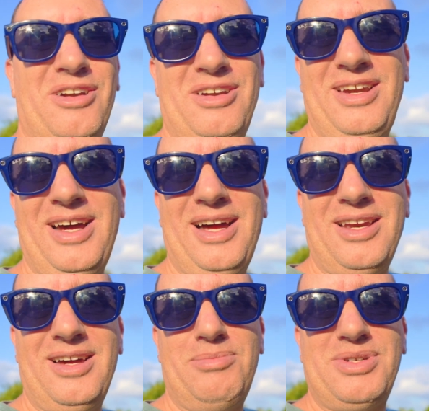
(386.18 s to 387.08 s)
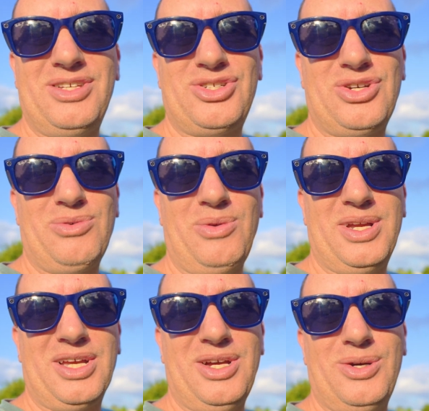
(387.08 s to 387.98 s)
not 100% sure we
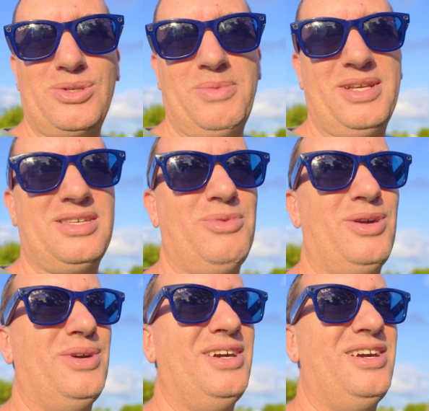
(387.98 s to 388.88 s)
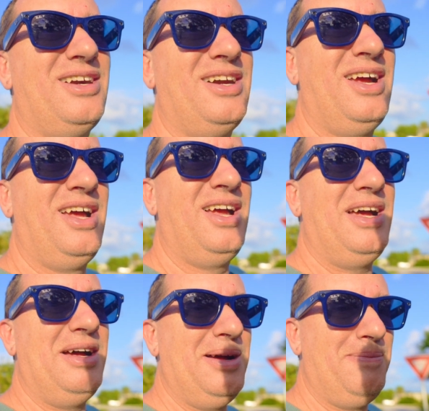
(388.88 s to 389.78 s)
want to go swimming somewhere where
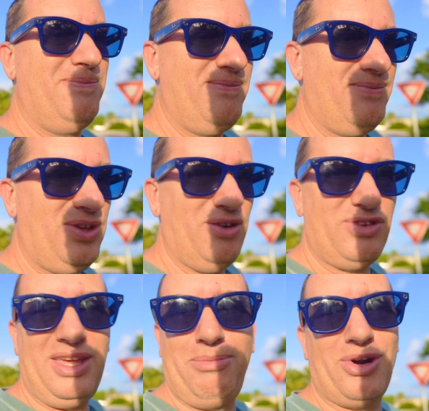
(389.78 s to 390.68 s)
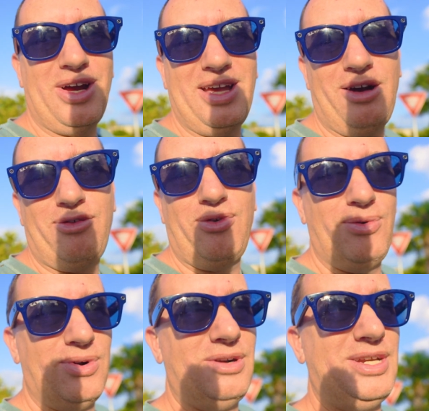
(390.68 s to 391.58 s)
you have to keep your eye out
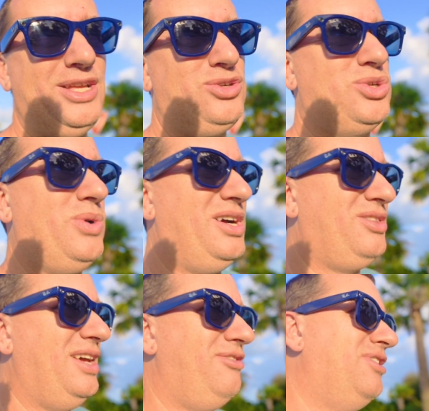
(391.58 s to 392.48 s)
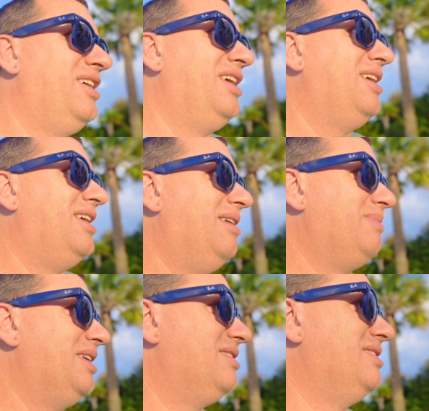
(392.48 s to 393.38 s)
for dangerous wildlife.
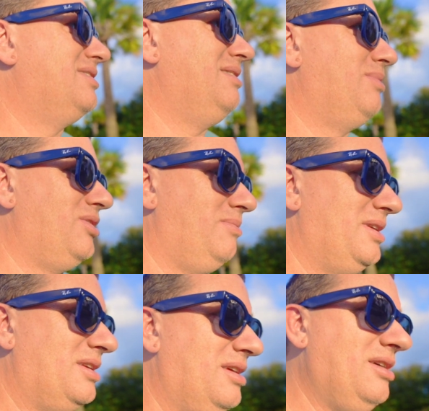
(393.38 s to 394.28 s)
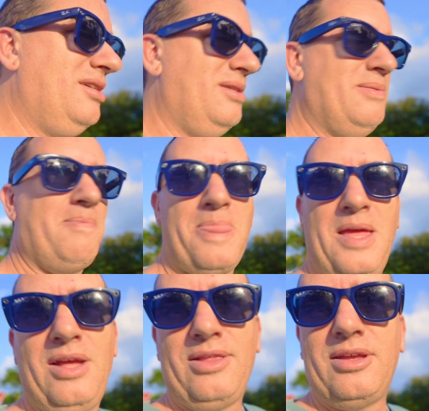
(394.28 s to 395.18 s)
That does seem a little bit
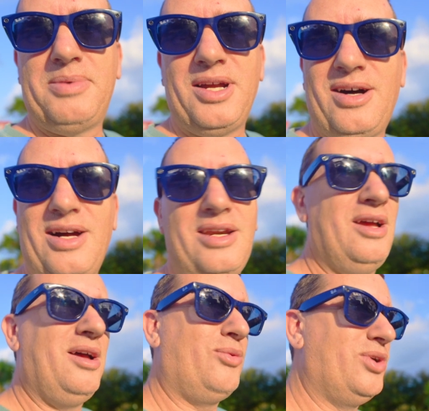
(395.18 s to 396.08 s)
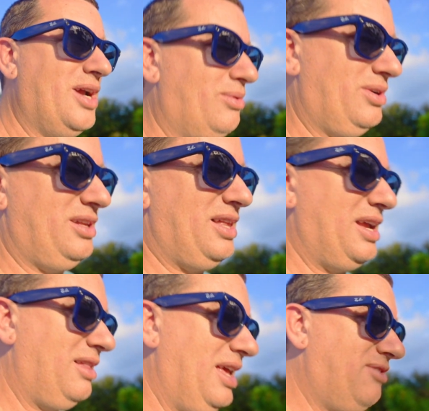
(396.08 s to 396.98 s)
odd. We're not really
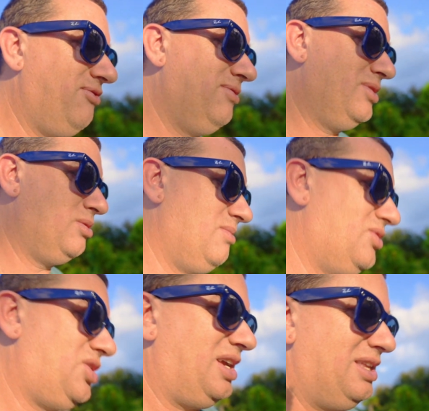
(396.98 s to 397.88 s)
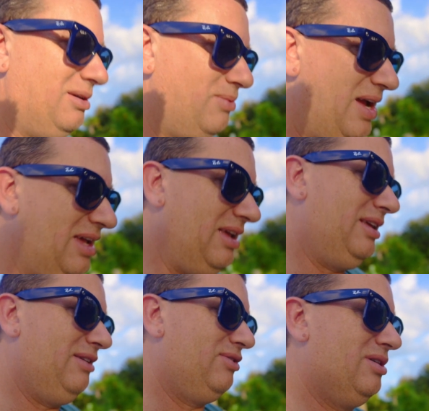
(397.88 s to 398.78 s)
like lake swimmers anyway,
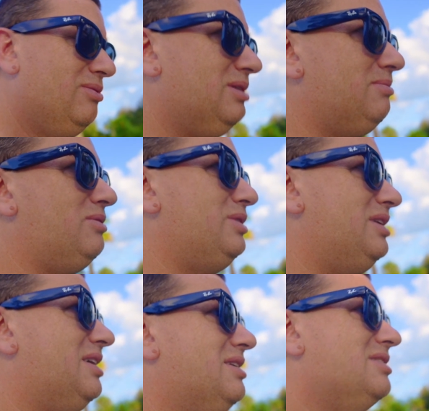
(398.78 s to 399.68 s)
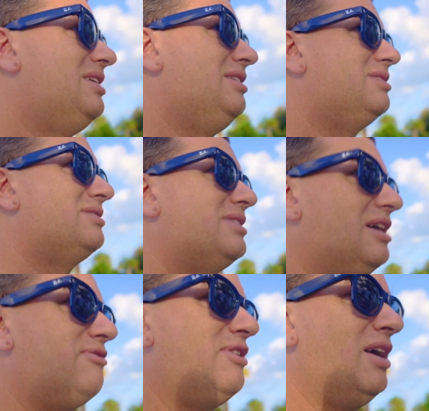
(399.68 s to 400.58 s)
even though we did that as kids and
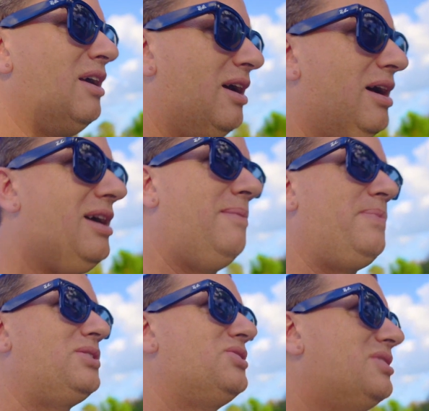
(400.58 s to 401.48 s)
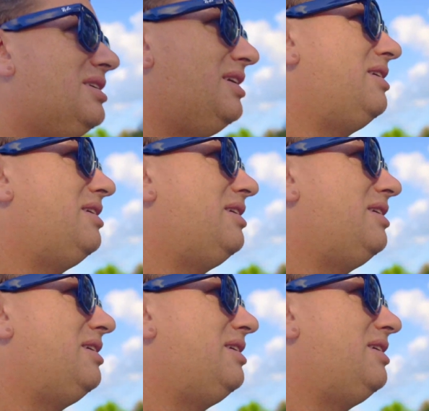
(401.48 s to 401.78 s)
stuff. That's just,